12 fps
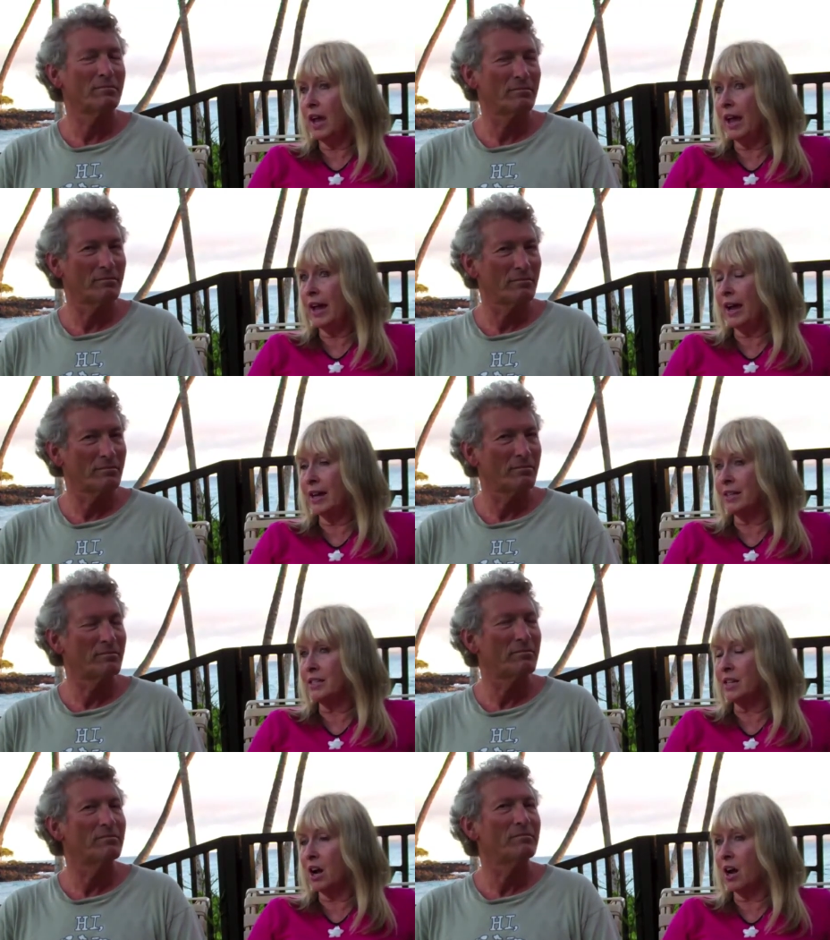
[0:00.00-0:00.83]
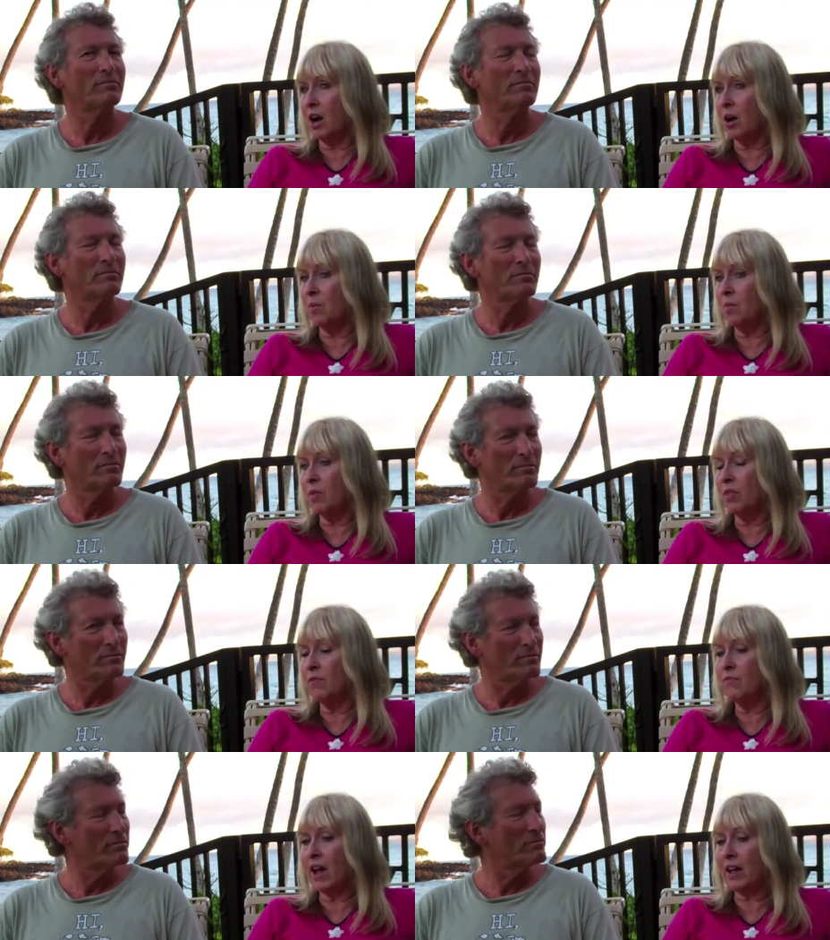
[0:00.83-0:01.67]
Speaker 1: and
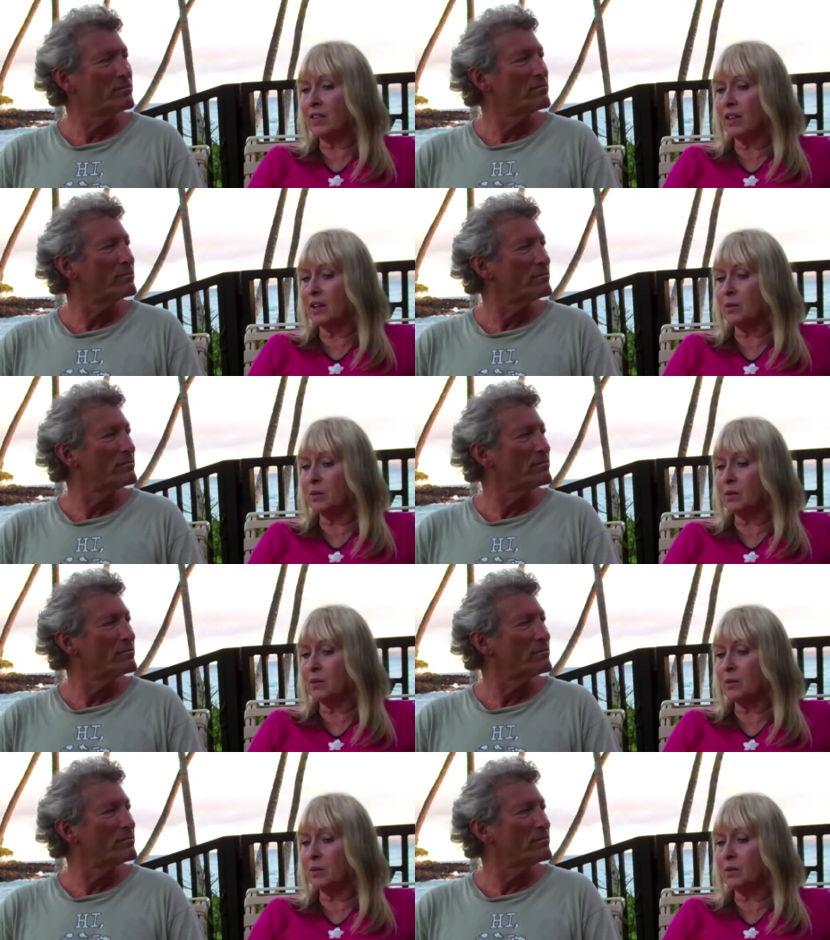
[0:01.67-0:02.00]
the fact that